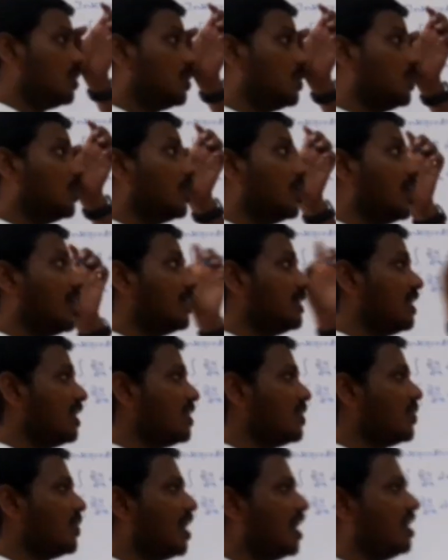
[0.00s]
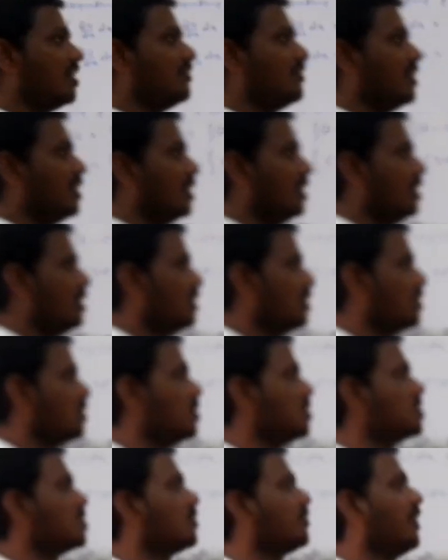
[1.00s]
to get the u and v,
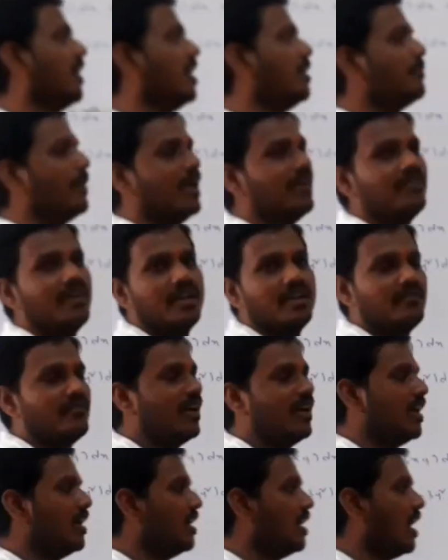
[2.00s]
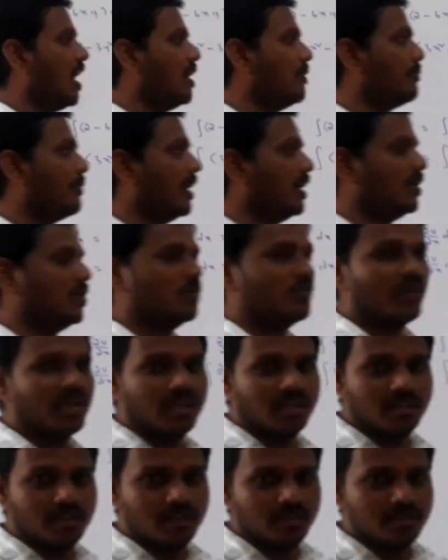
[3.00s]
you should find pi 1y and pi 2y.
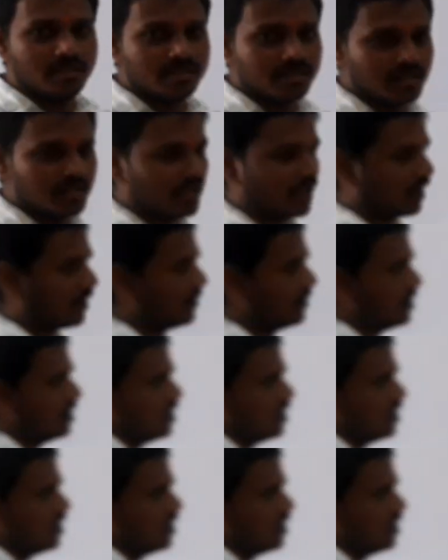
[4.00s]
It is clear.